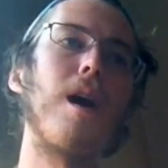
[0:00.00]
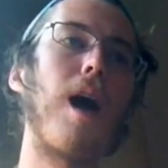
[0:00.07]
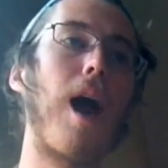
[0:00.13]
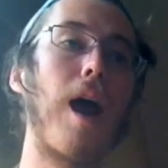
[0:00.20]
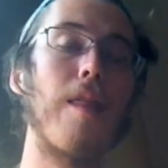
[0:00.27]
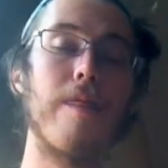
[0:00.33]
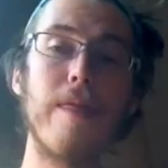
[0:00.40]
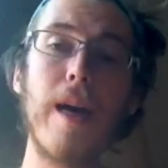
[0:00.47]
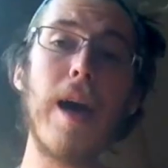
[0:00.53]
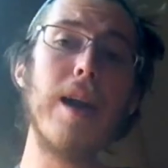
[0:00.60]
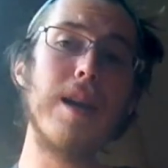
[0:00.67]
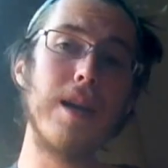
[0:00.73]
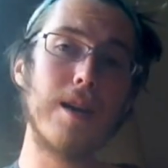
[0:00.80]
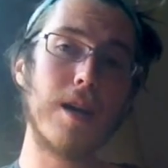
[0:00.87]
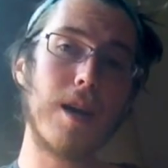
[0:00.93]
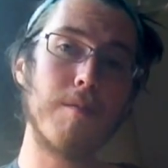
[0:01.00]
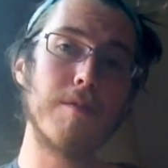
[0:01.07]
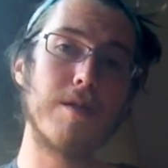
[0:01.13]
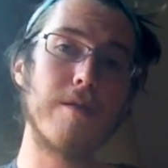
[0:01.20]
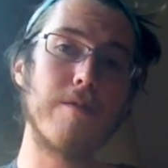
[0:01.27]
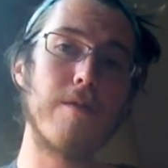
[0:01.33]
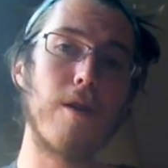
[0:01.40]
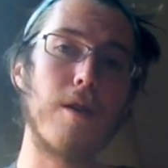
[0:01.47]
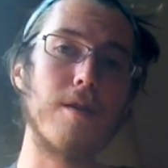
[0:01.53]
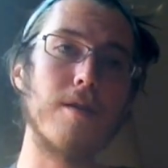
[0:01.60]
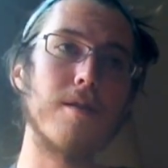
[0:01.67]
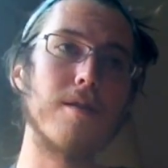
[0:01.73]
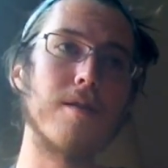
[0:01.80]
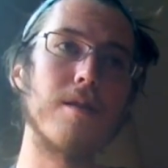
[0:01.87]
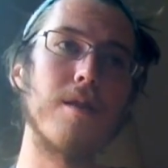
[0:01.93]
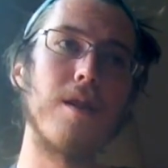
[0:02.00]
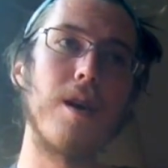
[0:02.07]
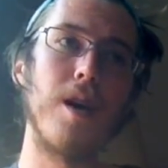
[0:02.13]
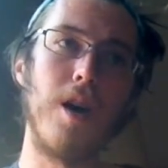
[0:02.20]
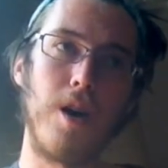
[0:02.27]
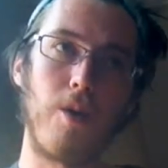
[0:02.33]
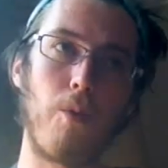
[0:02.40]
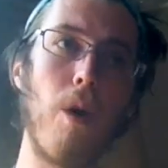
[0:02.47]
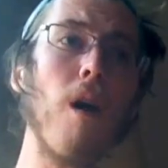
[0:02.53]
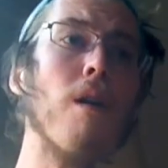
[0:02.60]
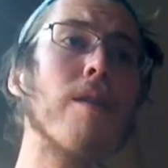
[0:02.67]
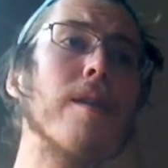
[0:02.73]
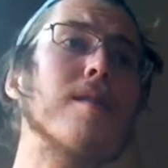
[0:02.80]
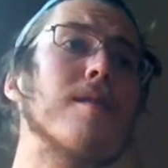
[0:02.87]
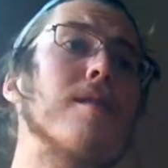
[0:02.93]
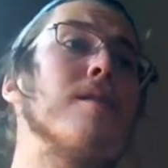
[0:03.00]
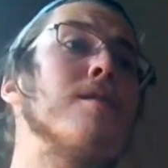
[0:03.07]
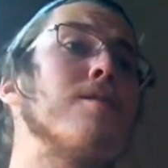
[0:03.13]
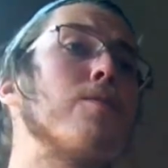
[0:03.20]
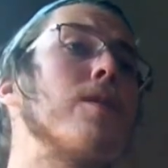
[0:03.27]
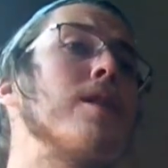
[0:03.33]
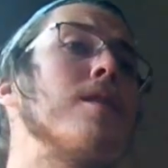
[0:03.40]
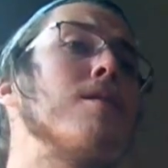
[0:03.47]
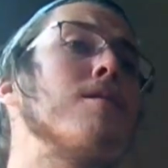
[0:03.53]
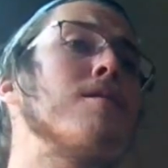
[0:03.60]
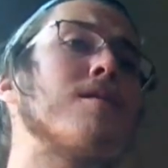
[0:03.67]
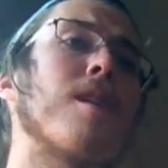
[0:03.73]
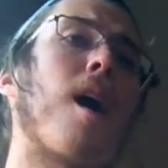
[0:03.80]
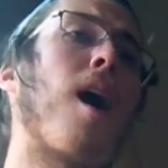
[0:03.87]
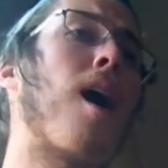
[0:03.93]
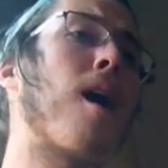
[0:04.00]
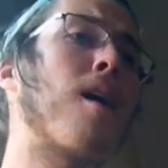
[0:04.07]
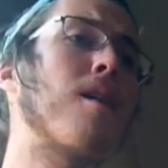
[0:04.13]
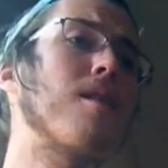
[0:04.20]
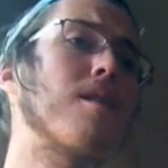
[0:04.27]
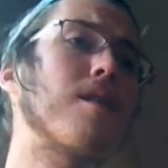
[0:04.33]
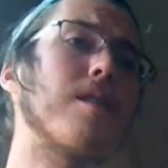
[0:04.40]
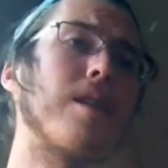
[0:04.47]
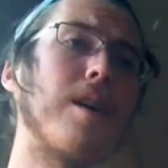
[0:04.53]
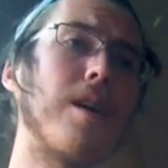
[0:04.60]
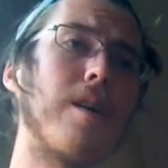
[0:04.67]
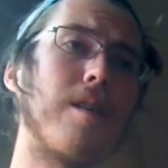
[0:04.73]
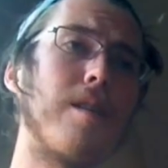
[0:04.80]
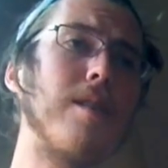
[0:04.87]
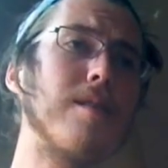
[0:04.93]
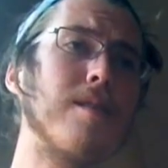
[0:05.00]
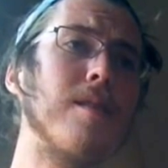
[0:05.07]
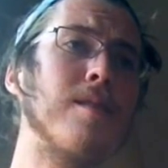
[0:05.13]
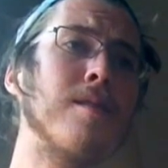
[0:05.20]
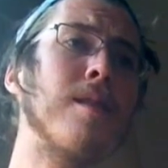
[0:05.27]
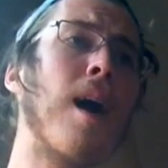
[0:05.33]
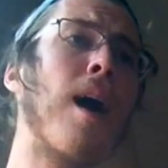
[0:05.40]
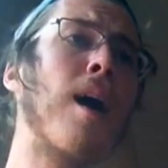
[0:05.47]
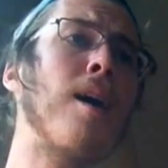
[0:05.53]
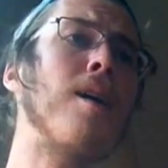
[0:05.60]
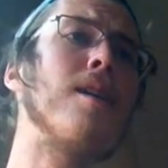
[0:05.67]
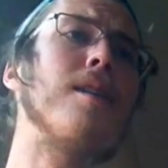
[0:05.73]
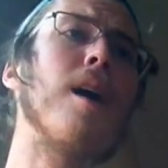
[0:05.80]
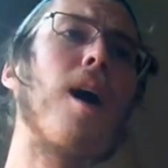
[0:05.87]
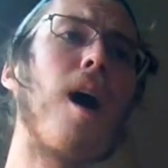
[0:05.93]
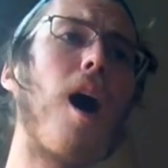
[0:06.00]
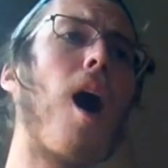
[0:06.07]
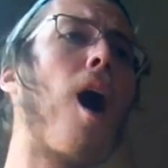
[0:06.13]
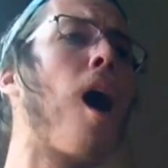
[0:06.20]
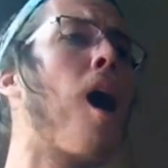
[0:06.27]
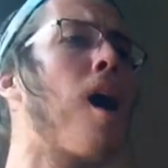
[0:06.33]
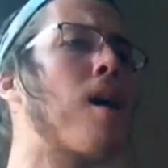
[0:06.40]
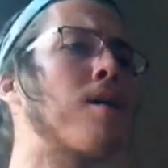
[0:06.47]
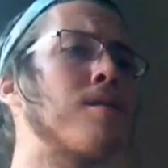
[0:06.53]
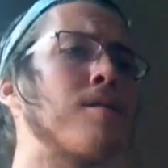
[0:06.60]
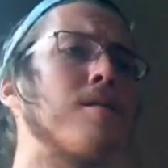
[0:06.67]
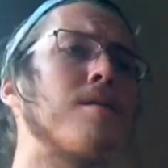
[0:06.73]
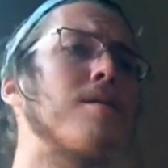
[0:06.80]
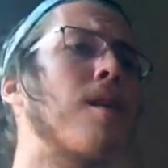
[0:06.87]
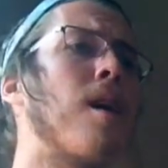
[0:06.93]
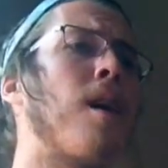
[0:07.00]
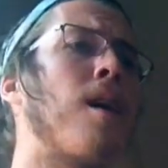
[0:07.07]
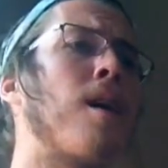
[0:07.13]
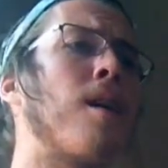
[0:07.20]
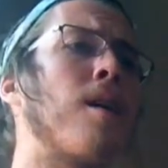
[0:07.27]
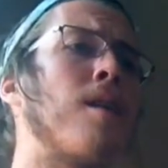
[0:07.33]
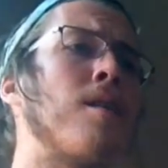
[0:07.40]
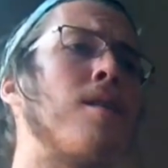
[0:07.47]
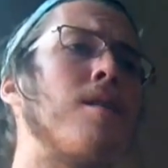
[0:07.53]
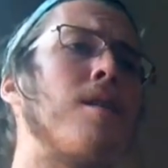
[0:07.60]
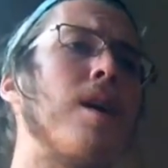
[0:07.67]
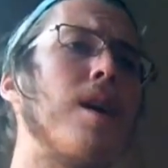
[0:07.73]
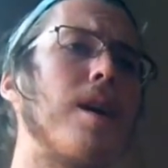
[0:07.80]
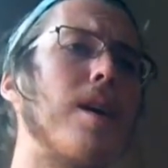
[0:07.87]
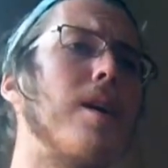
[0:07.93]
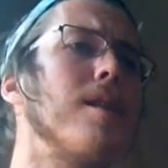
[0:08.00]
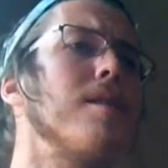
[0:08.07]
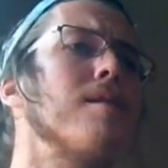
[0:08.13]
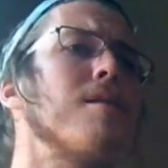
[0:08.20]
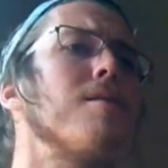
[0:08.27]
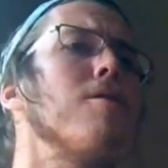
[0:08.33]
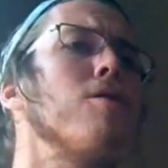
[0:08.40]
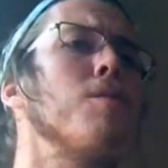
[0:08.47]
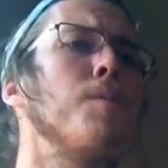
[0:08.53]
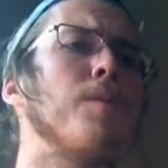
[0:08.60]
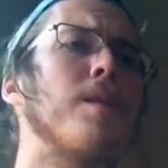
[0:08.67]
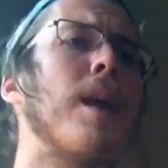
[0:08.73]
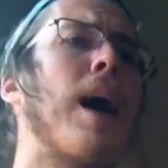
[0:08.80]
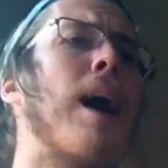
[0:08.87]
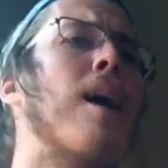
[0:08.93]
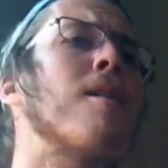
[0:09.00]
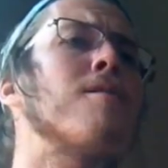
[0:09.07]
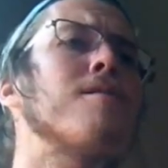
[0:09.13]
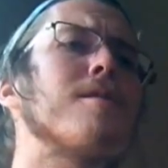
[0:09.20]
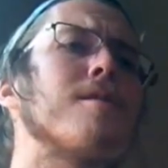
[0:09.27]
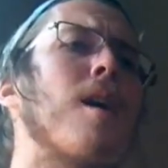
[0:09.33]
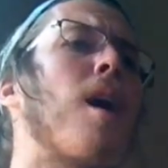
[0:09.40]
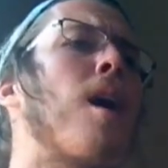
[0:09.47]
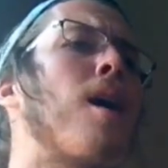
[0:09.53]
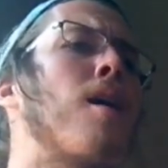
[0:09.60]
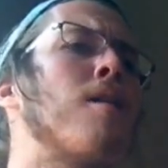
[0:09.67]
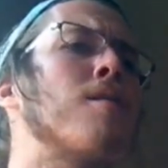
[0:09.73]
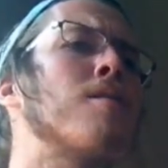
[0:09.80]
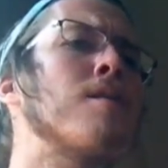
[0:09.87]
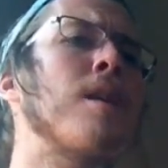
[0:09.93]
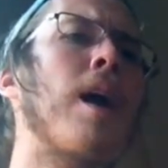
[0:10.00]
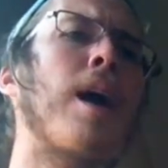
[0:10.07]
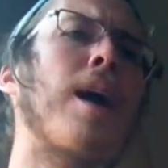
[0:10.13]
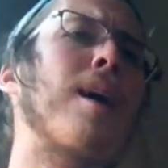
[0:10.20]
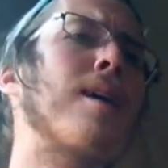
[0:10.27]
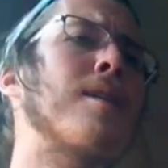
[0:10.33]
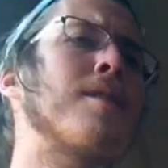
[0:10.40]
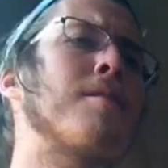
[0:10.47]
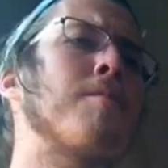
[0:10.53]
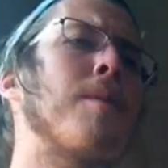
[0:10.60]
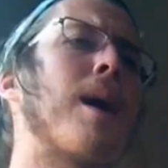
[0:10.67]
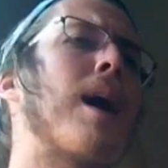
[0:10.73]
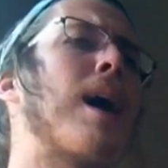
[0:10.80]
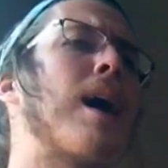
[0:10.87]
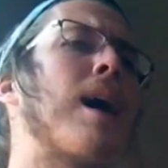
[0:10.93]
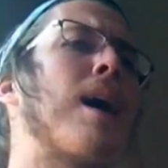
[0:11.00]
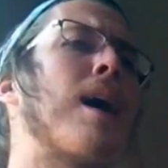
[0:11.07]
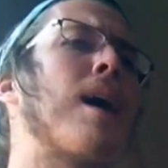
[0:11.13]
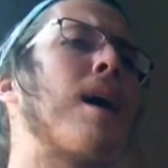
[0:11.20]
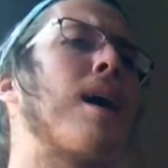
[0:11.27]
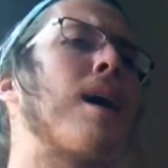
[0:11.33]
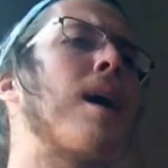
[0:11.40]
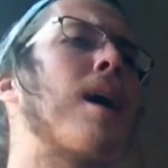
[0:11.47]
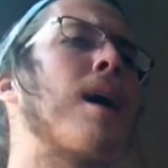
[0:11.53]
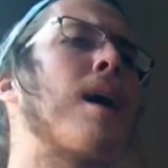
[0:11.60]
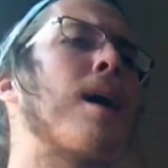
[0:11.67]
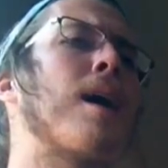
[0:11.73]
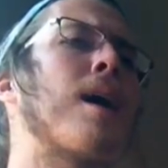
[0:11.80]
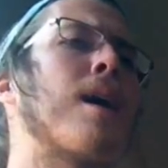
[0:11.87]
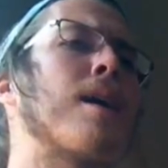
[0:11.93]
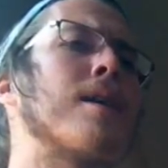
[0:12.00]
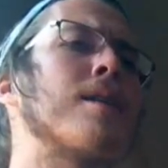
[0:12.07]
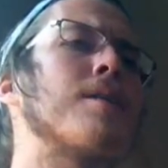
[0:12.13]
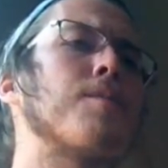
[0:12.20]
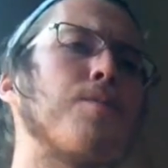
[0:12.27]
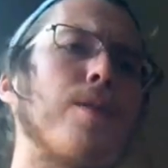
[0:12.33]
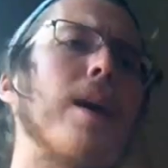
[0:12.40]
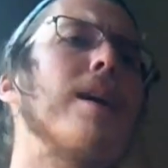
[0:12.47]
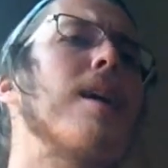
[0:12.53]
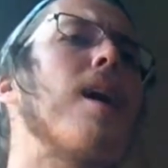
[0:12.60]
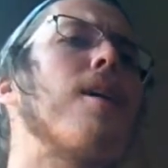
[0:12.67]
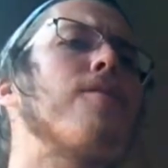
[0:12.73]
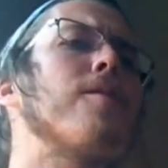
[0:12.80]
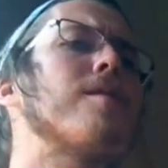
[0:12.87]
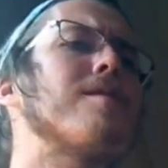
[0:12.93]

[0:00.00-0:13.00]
And then here comes the verse. Well, this is real talk. This is not on star. It is loop now, tongue and mind. Played off the